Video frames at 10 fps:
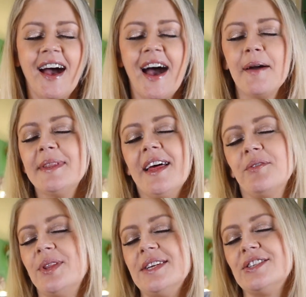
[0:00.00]
I'm in love
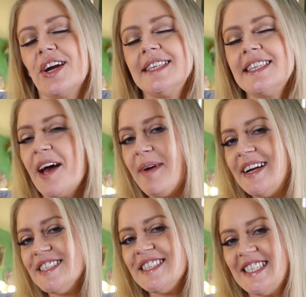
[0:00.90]
with this dress. I
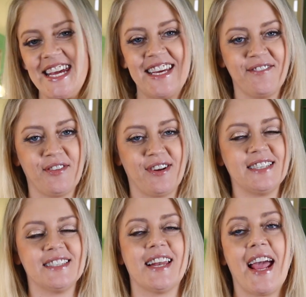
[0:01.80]
may just stay in it for the
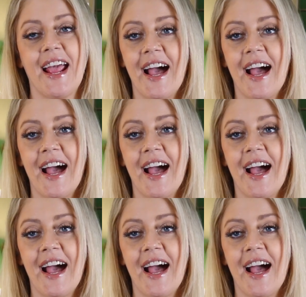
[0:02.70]
rest of the day.